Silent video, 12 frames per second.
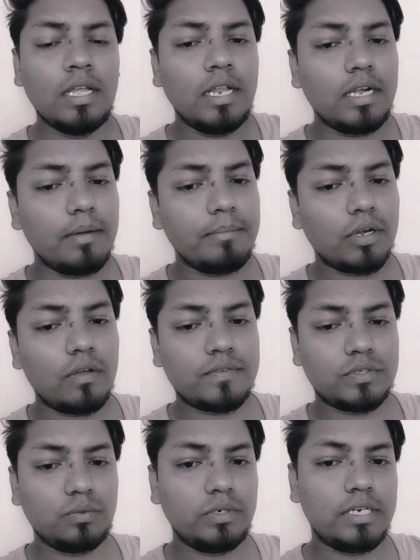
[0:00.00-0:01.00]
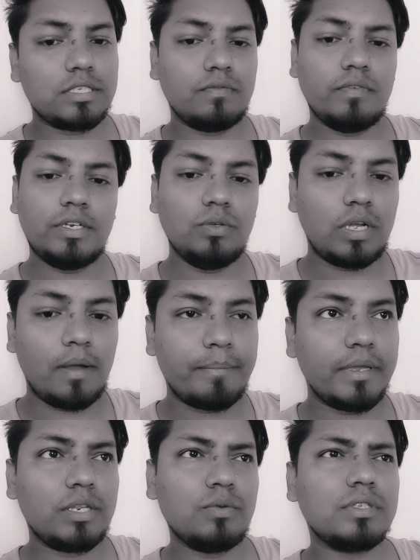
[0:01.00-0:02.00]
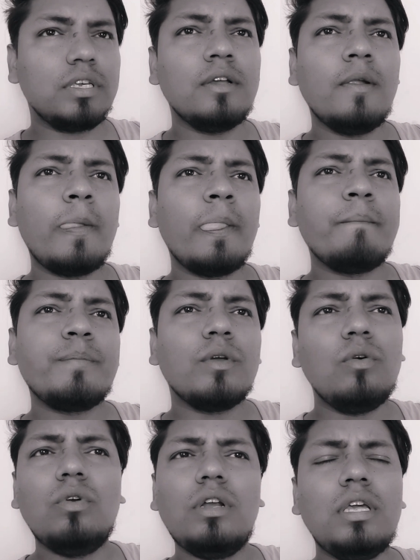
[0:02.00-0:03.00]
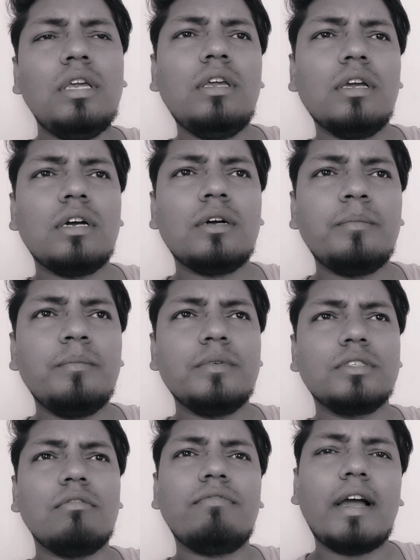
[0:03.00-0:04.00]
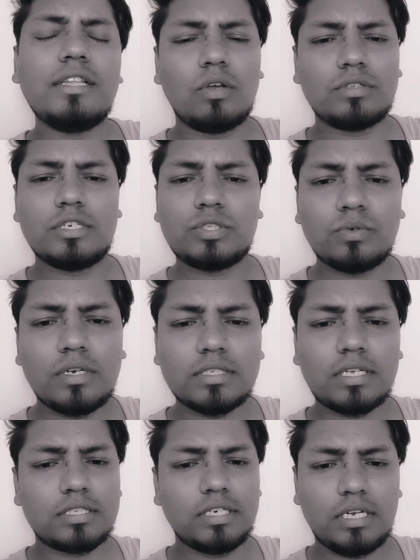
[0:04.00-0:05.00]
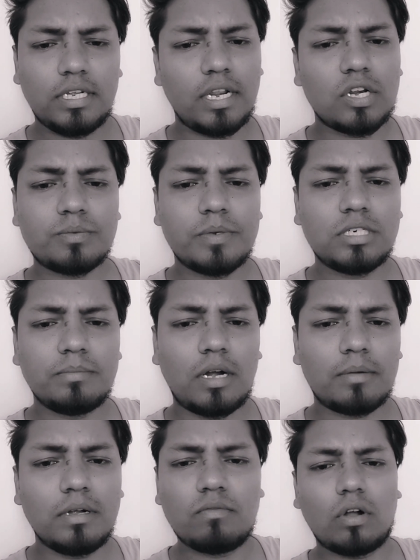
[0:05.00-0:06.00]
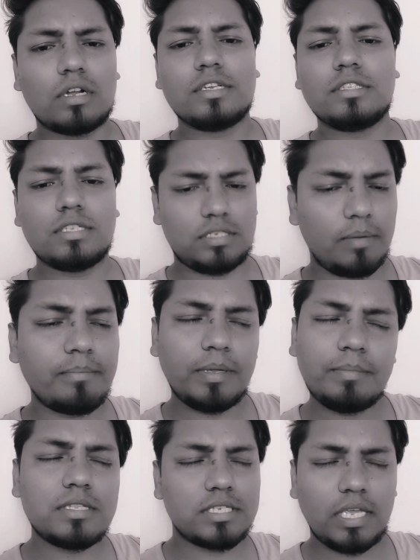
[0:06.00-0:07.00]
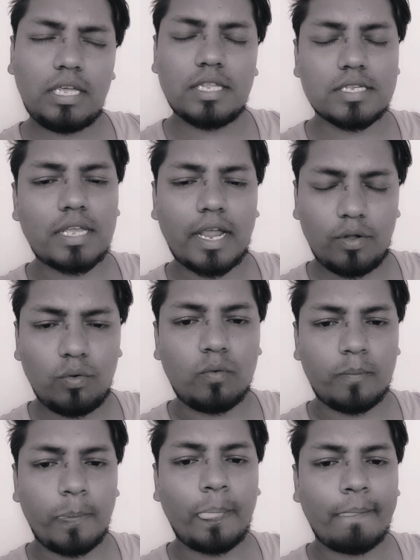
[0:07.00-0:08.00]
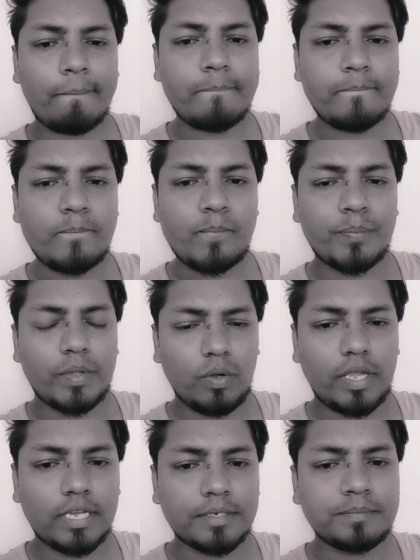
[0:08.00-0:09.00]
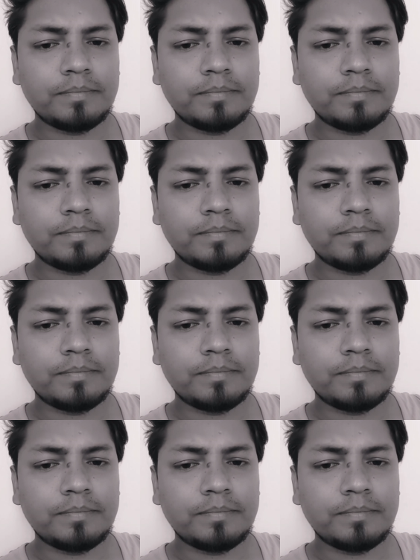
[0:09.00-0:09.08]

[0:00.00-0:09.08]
Number of students, when you compare, you say, only some 5,000 students are sitting in aerospace department. What is this? Some people say this, I know. Okay.